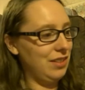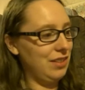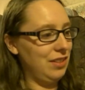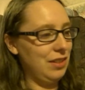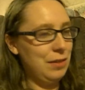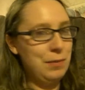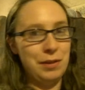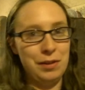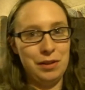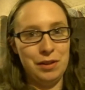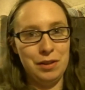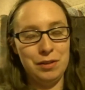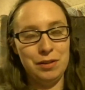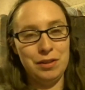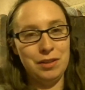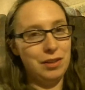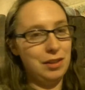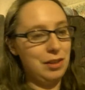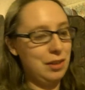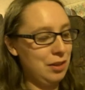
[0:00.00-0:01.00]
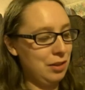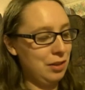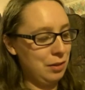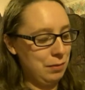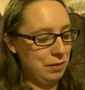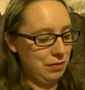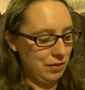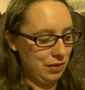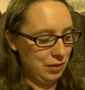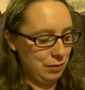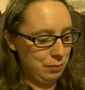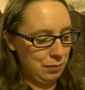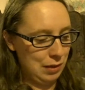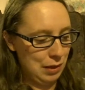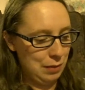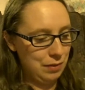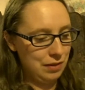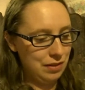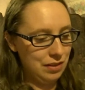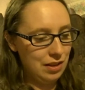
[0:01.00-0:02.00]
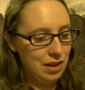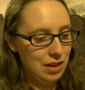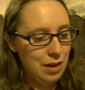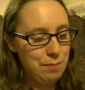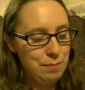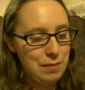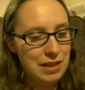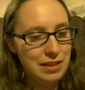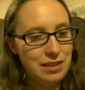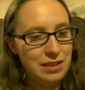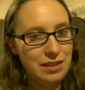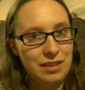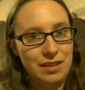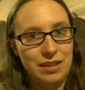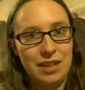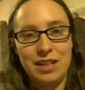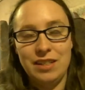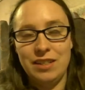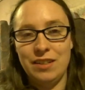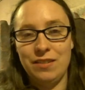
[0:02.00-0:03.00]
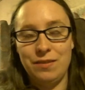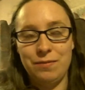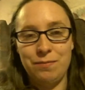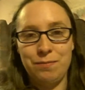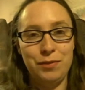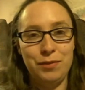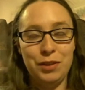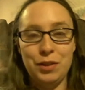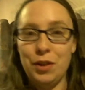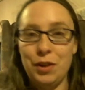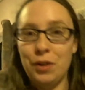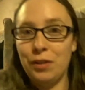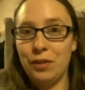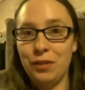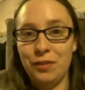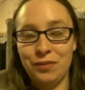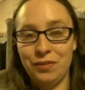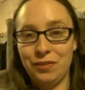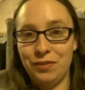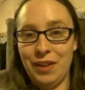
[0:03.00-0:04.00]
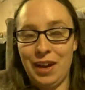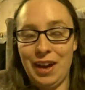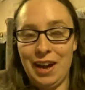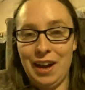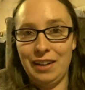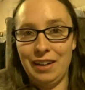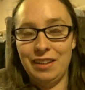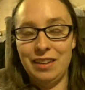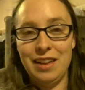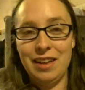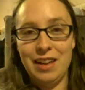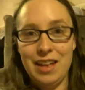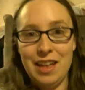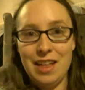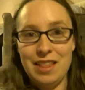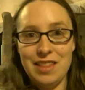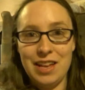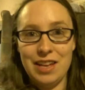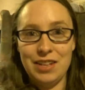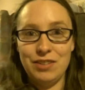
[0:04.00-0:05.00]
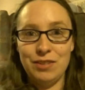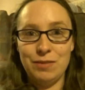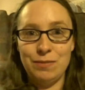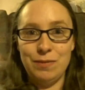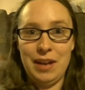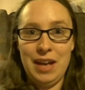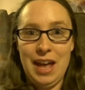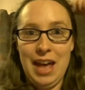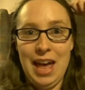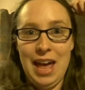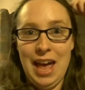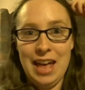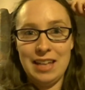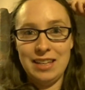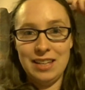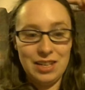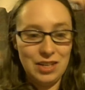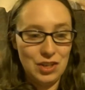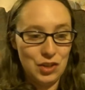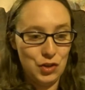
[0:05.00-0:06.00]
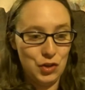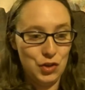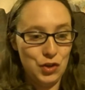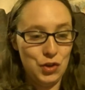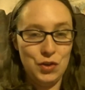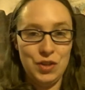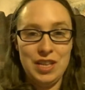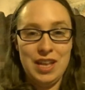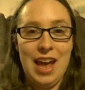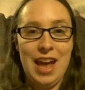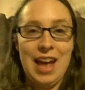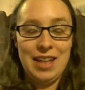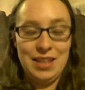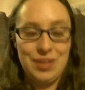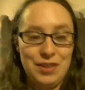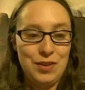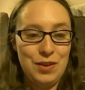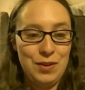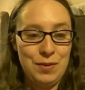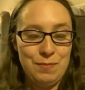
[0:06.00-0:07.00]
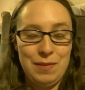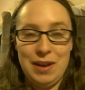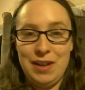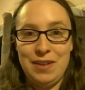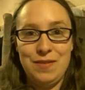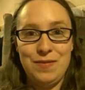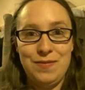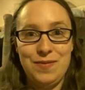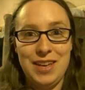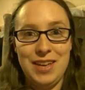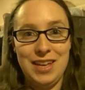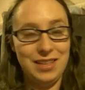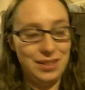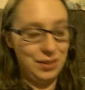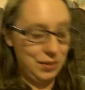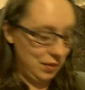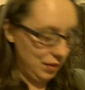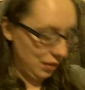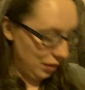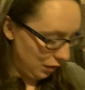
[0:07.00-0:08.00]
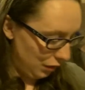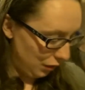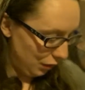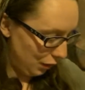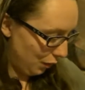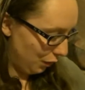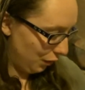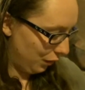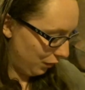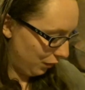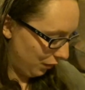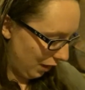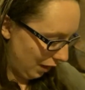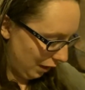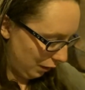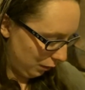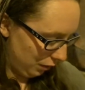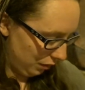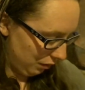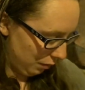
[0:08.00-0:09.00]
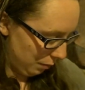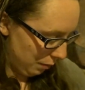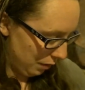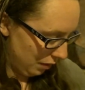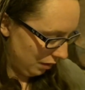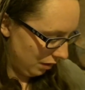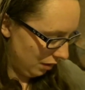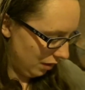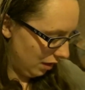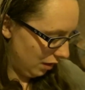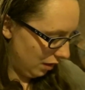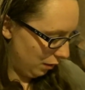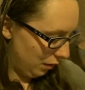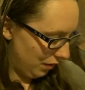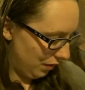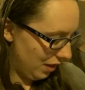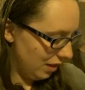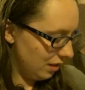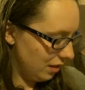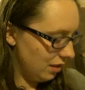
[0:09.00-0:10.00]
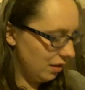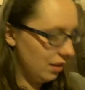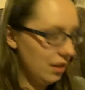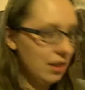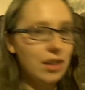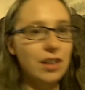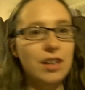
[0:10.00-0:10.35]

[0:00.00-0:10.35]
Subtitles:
So they're gonna be fun to play with. Basically, it's a long fan that's from my head to the end of my feet. So it's a long fan with a ribbon with it.